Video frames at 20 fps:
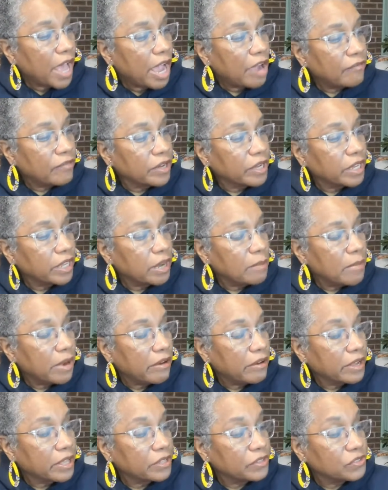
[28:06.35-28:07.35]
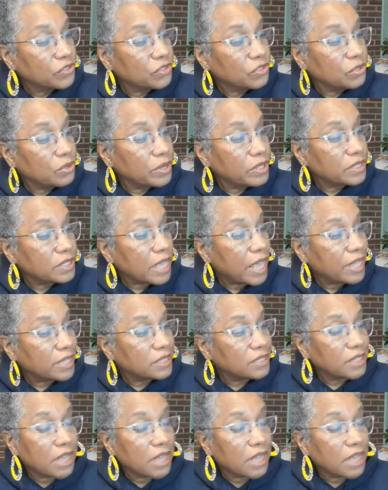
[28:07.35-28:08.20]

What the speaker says: African-American students at